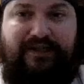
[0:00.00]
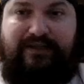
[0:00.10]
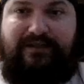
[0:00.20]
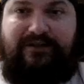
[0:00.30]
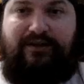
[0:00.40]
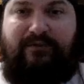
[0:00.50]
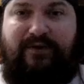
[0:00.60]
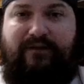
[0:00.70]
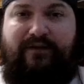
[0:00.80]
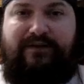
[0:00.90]
needs to call up
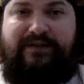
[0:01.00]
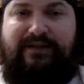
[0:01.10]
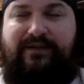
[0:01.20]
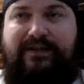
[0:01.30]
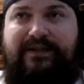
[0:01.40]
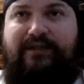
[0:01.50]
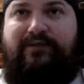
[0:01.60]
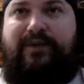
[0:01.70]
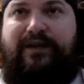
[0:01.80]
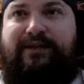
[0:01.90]
Ryan Reynolds, see if he can save
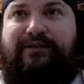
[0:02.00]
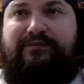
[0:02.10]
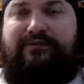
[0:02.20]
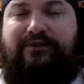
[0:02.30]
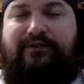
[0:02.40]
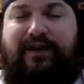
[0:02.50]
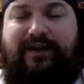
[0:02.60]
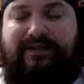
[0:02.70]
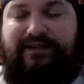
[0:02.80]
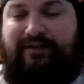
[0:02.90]
him, like,
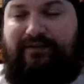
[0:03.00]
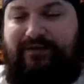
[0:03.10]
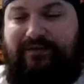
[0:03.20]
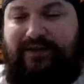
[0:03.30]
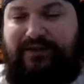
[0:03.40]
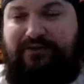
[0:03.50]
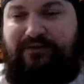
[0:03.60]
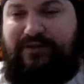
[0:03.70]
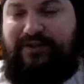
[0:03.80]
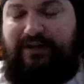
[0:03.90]
Ryan saved the Fox
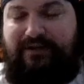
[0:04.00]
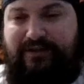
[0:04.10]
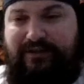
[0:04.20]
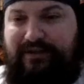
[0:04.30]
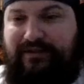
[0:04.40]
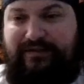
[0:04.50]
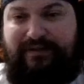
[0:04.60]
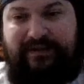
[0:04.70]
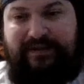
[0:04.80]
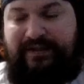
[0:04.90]
Universe characters, because
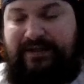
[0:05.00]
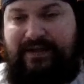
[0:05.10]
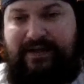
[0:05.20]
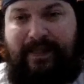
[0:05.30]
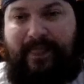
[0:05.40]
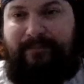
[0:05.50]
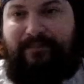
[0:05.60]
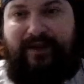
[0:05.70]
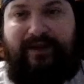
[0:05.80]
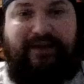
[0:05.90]

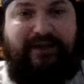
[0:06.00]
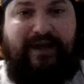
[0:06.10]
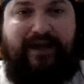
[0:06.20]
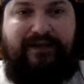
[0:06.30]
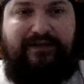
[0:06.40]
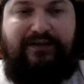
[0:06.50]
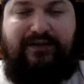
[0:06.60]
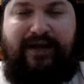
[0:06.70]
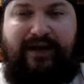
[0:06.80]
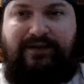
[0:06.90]
I like the guy. He's a good
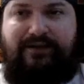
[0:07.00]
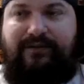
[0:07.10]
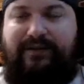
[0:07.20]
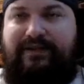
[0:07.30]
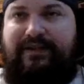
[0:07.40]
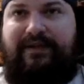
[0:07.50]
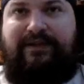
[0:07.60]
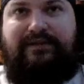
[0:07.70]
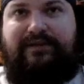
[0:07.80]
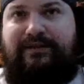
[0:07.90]
actor, but it's like
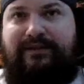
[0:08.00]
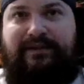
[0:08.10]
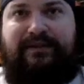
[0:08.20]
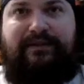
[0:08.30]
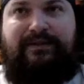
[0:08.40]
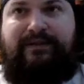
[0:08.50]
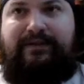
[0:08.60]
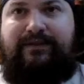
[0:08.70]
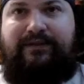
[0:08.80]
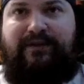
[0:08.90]

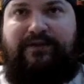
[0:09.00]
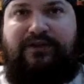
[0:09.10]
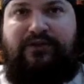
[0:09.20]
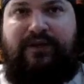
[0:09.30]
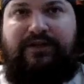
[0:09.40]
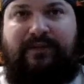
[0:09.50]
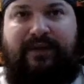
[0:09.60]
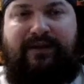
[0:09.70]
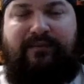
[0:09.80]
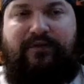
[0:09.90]
tough situation, man.
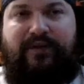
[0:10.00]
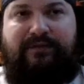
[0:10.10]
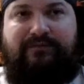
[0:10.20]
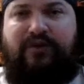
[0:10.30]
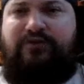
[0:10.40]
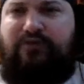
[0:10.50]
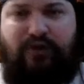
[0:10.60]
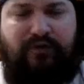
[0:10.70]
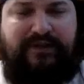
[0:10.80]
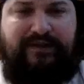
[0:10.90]
That movie. Russell
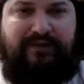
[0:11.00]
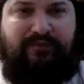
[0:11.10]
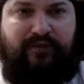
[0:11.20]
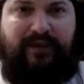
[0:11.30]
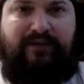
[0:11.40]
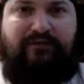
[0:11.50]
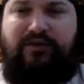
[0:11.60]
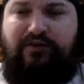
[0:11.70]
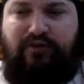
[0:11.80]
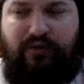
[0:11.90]
Crowe was in this movie, man.
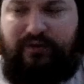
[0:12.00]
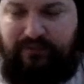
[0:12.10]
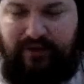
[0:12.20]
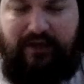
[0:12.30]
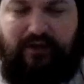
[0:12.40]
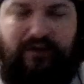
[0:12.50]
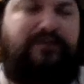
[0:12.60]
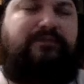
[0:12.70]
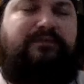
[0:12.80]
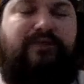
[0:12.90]
Russell Crowe was freaking
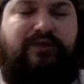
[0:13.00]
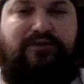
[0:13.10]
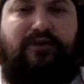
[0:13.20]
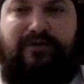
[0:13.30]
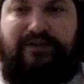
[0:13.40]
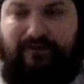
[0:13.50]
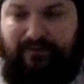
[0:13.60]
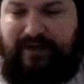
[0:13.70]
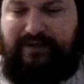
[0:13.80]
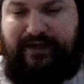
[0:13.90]
awesome. Russell Crowe is a
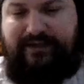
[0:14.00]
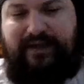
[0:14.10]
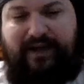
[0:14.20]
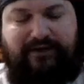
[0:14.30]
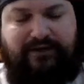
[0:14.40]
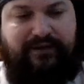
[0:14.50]
fantastic actor.